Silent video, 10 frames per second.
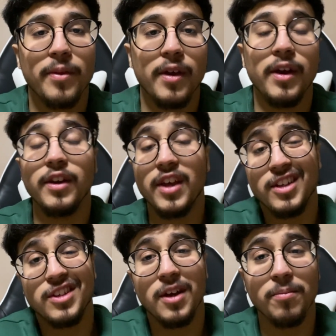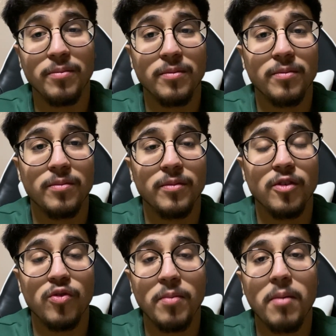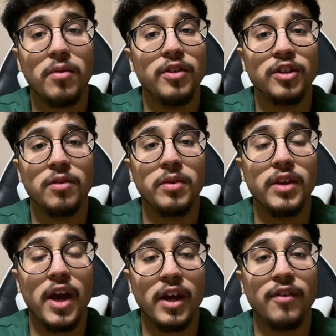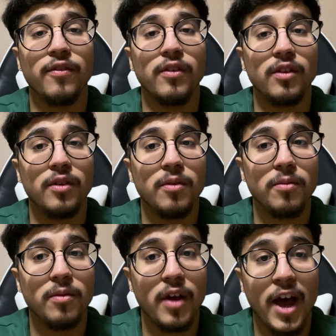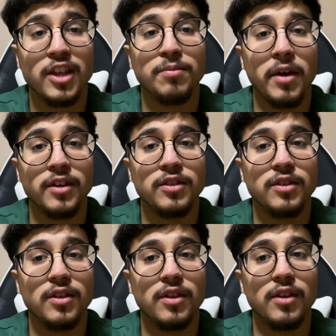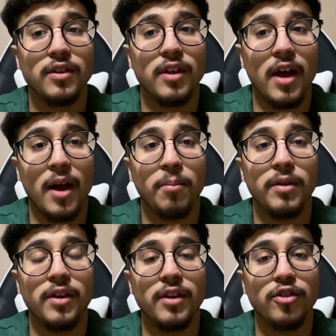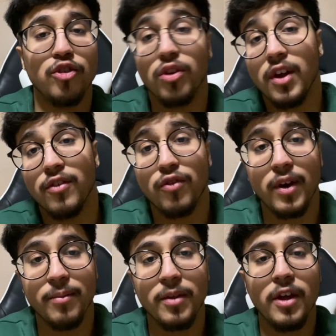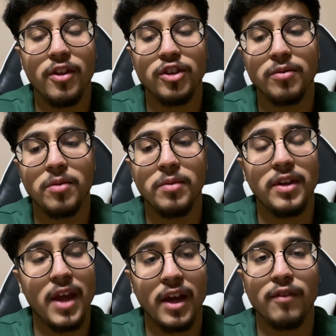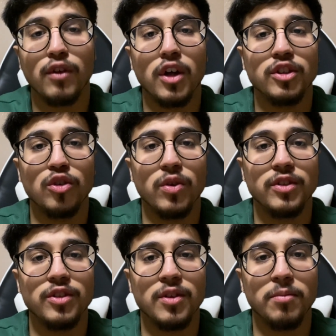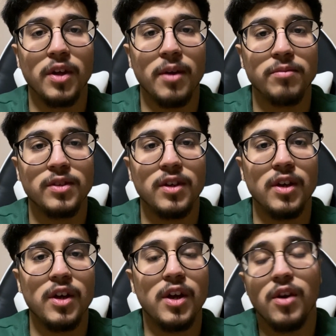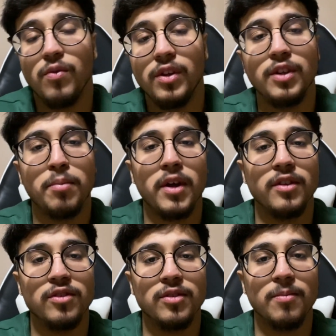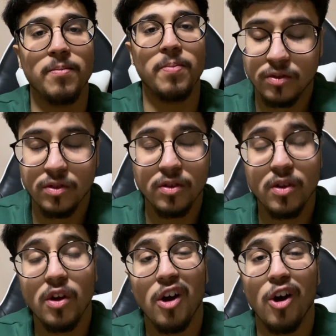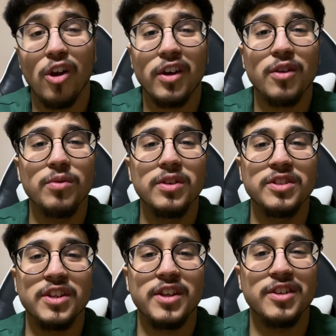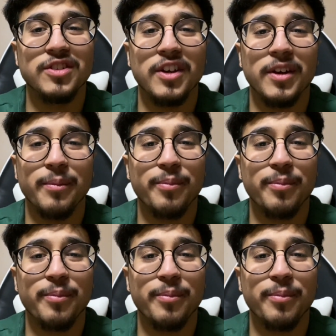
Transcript: And it takes time remember there's going to be negative aspects that happen to your life, right? There's going to be negative consequences sometimes. It really depends. All I can really say is that